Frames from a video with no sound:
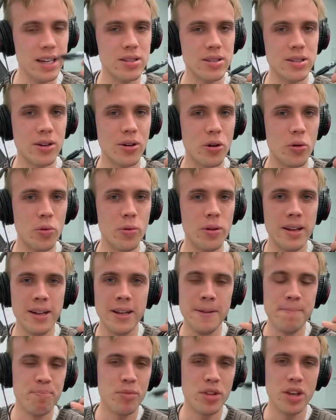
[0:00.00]
So,
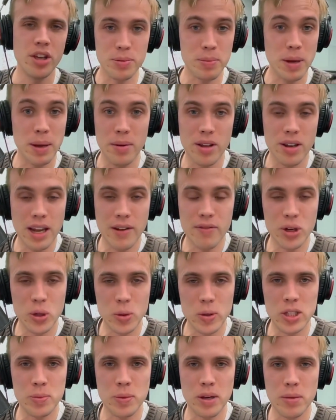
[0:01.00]
maybe I'll never do a
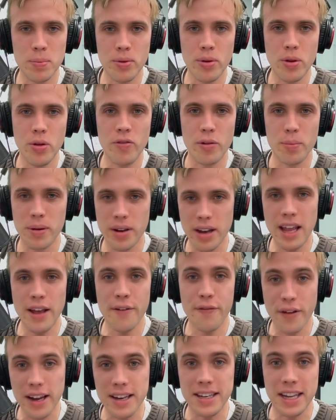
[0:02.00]
Smith maneuver, but if
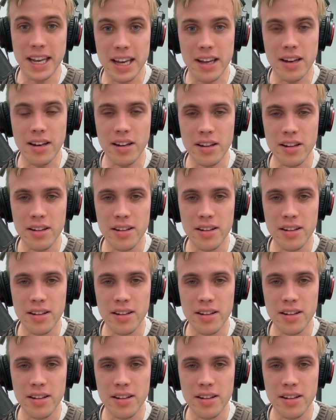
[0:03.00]
I did,